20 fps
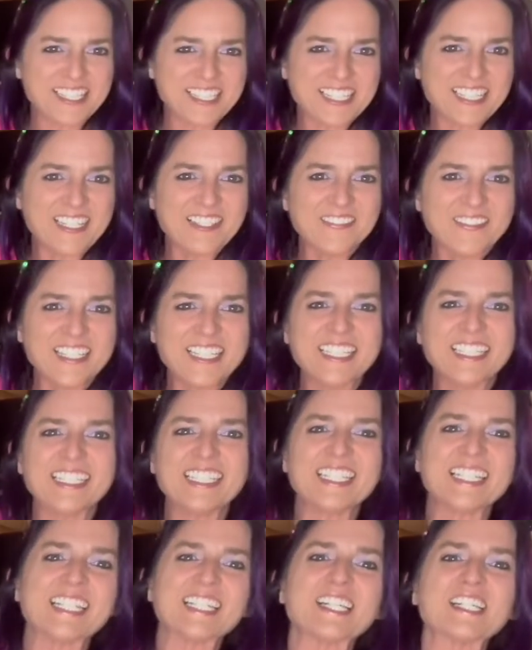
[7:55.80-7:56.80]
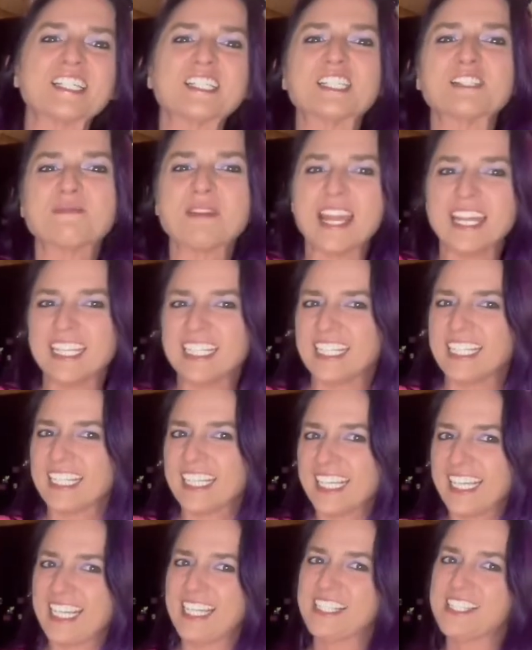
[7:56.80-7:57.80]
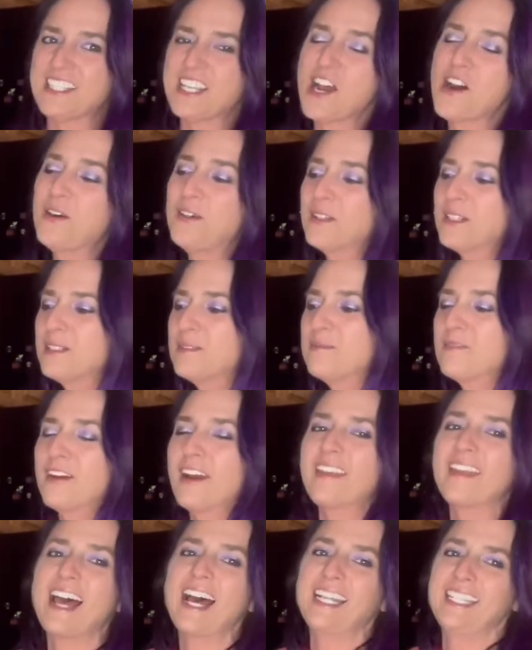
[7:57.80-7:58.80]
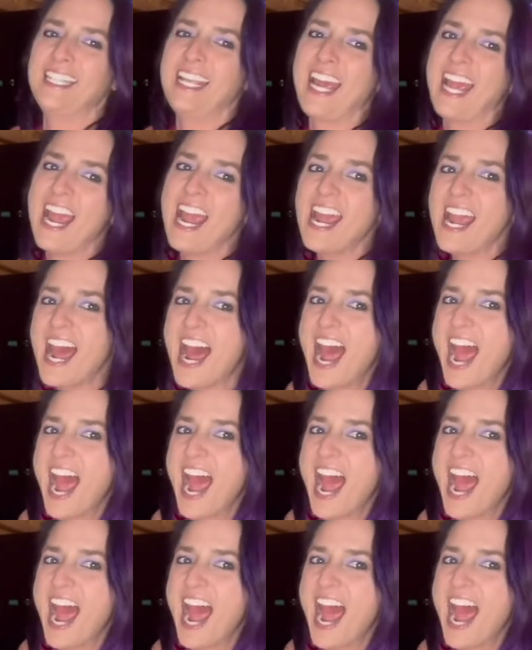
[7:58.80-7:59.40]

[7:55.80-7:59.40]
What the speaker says: Steven is making a totem for that day.